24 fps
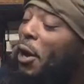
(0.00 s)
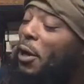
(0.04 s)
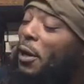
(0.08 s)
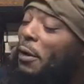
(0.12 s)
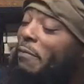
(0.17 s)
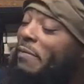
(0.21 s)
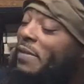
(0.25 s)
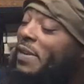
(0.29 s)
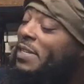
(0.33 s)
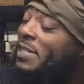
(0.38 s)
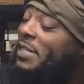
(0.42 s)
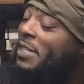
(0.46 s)

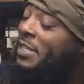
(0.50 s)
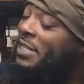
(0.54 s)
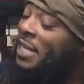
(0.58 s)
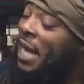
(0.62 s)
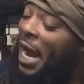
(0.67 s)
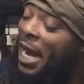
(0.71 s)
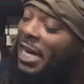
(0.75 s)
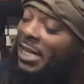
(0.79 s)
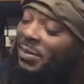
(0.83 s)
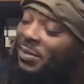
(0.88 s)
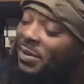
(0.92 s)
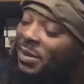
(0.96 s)
of these
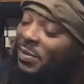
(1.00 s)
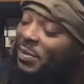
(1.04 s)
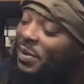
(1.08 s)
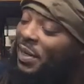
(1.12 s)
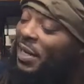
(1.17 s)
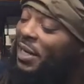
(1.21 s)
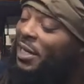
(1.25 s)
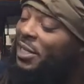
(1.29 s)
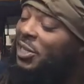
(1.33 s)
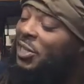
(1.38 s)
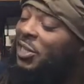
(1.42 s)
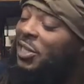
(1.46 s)
attachments
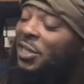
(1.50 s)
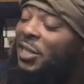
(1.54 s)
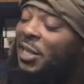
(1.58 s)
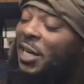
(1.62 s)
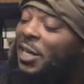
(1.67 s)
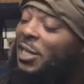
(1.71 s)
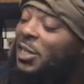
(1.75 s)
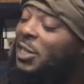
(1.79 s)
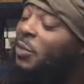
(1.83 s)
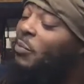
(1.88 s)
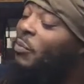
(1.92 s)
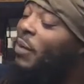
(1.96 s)
because she
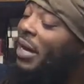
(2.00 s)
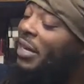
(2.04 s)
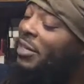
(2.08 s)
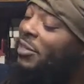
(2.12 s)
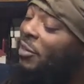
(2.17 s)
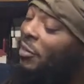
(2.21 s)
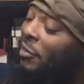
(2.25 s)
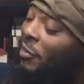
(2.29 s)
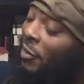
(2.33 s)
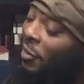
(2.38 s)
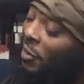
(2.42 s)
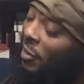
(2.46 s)
thinks it makes
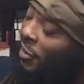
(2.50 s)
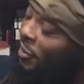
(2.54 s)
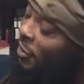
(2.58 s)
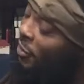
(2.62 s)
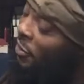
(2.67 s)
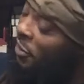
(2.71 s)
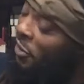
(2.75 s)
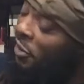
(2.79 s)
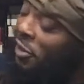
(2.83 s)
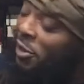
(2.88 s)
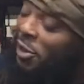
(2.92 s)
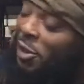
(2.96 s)
her look
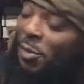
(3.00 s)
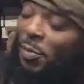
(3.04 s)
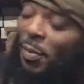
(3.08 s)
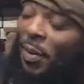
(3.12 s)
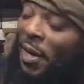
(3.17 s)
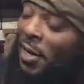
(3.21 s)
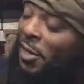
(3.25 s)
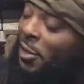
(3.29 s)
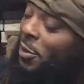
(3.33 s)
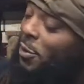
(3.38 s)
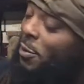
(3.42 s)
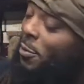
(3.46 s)
good and
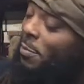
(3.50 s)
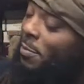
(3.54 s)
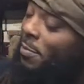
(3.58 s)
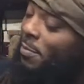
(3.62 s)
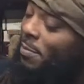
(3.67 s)
special.